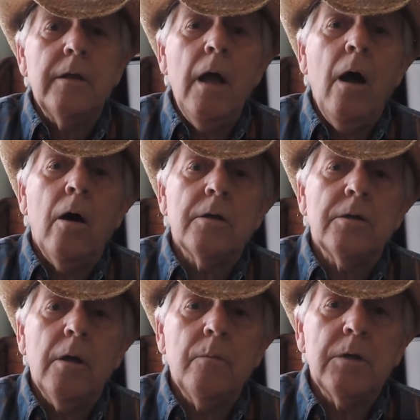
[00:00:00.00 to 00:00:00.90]
There are
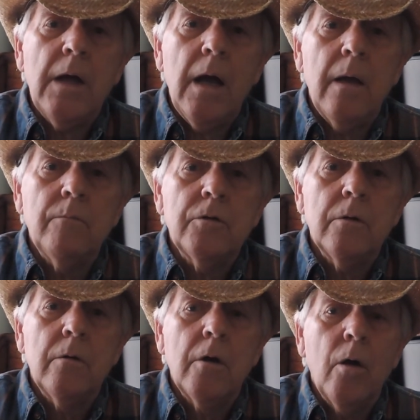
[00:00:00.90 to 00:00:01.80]
some times
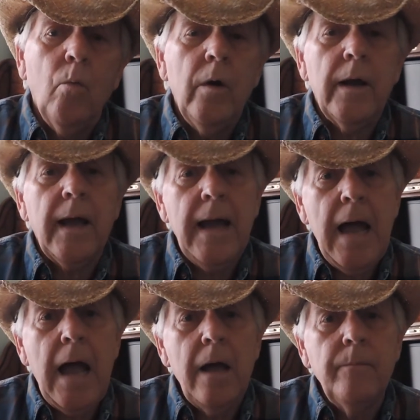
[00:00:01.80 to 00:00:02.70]
when a
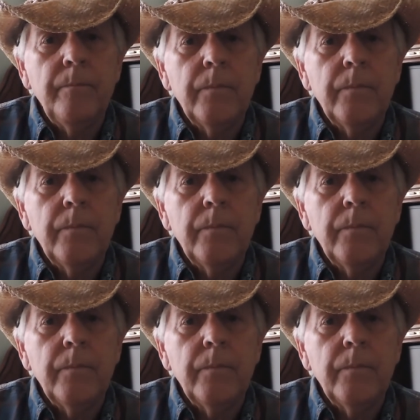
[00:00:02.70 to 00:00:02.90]
guy